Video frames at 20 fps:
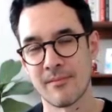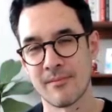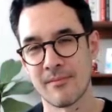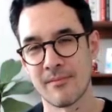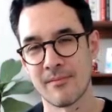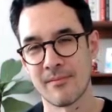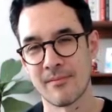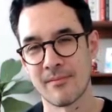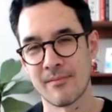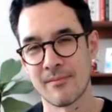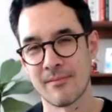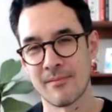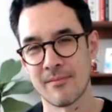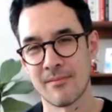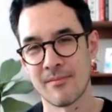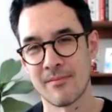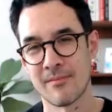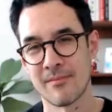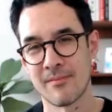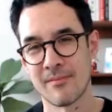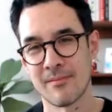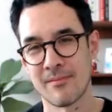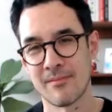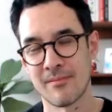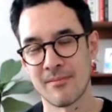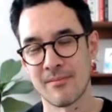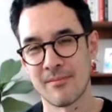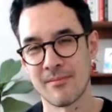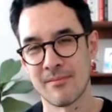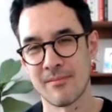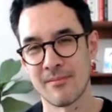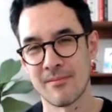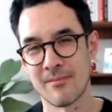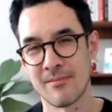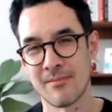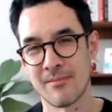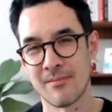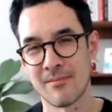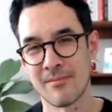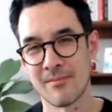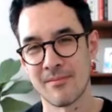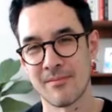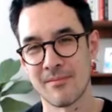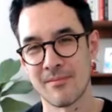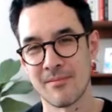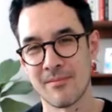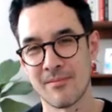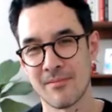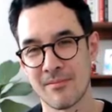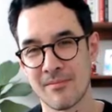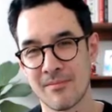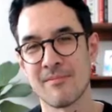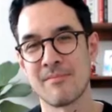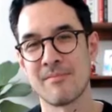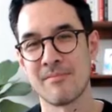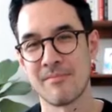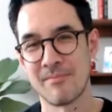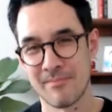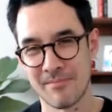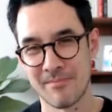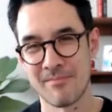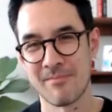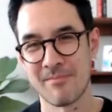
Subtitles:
[no speech]